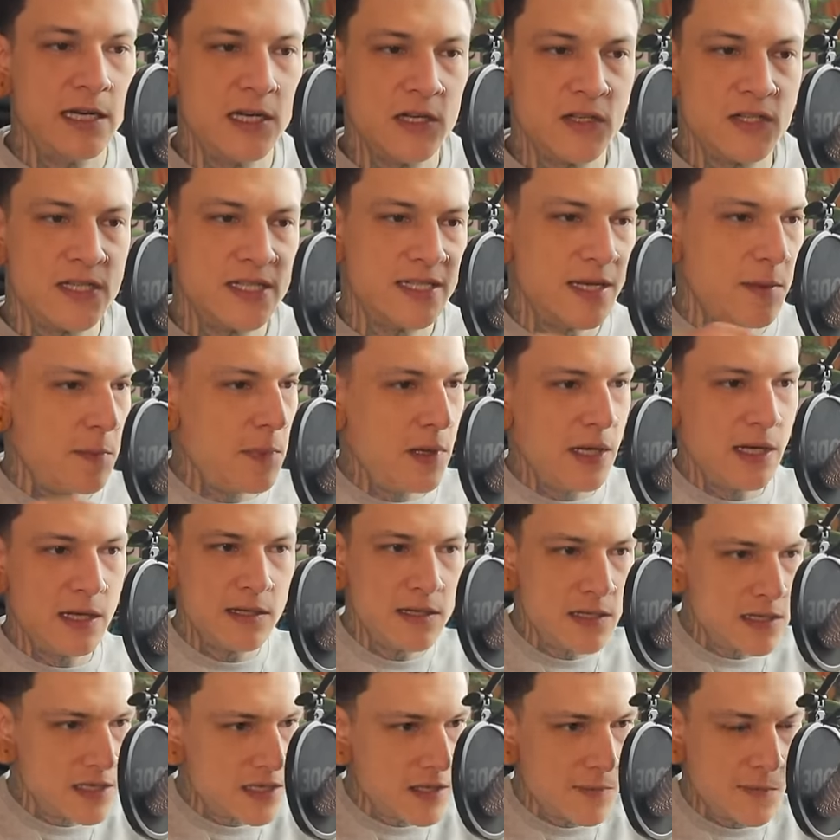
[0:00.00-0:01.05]
You're stepping
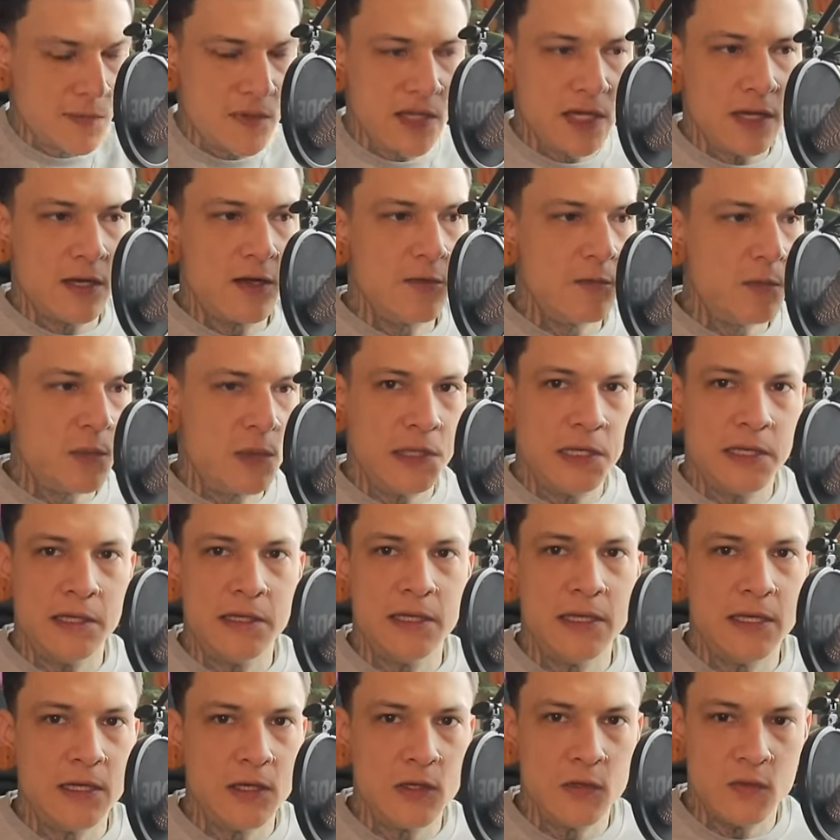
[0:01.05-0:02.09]
into something
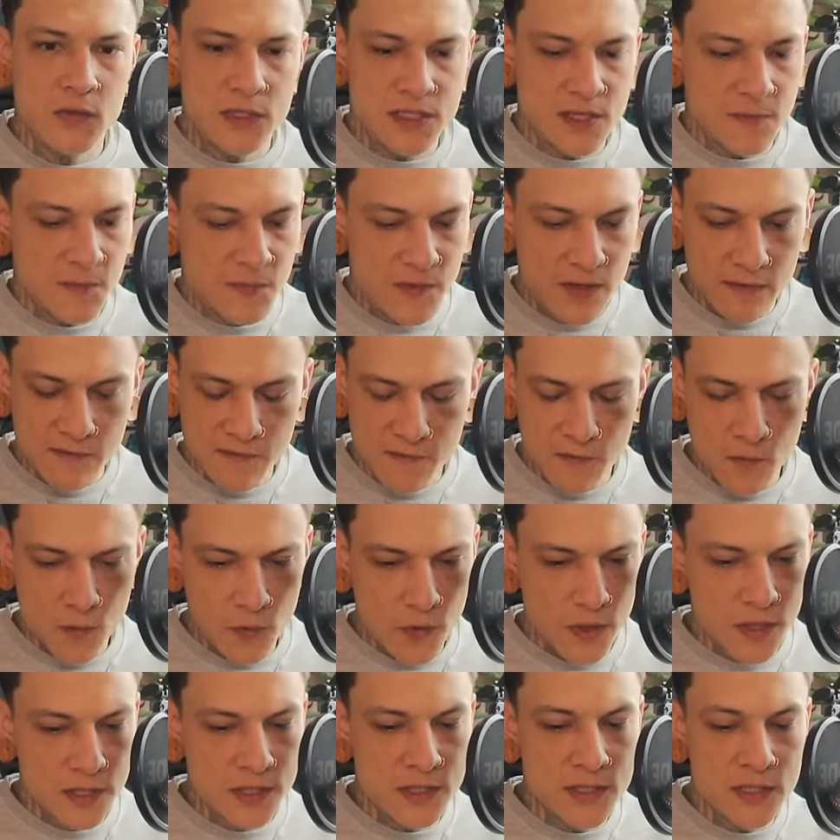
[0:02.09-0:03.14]
completely new, something
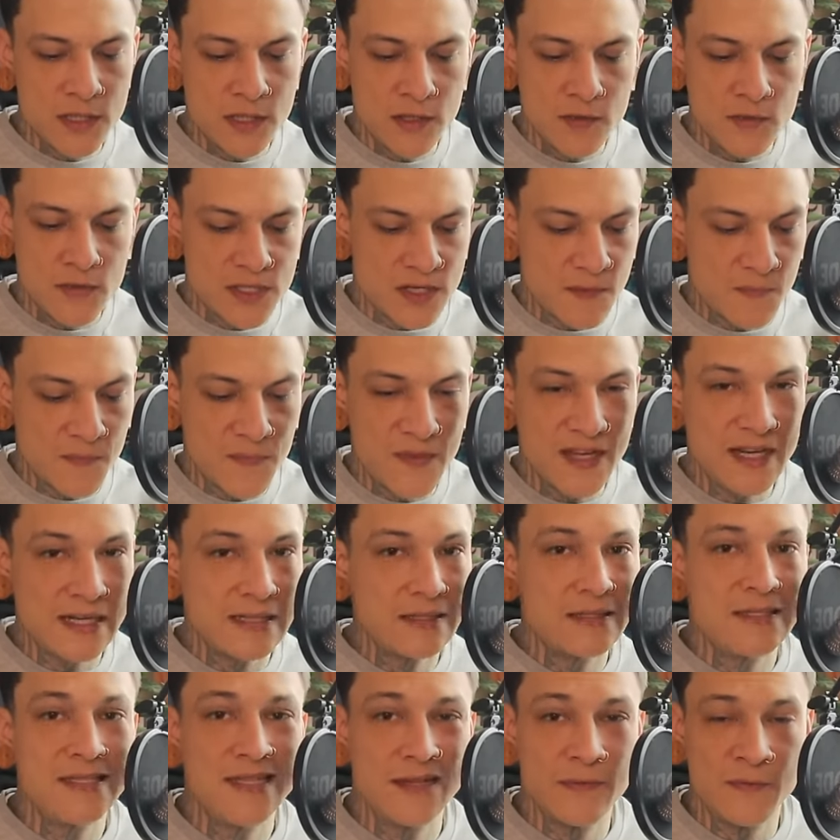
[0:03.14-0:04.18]
foreign to you, something
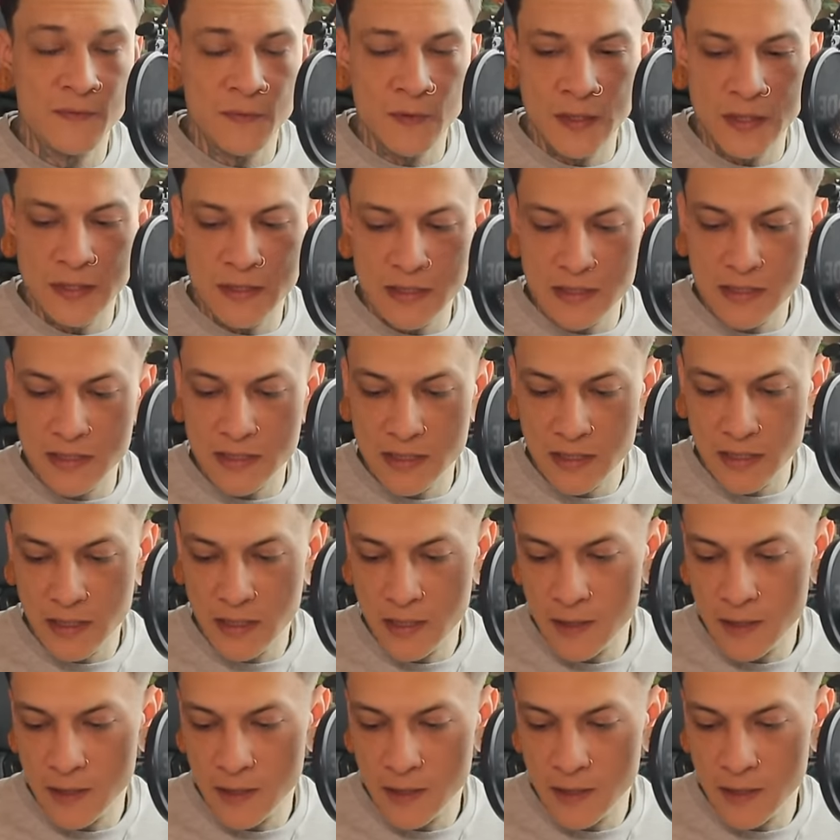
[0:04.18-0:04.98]
different.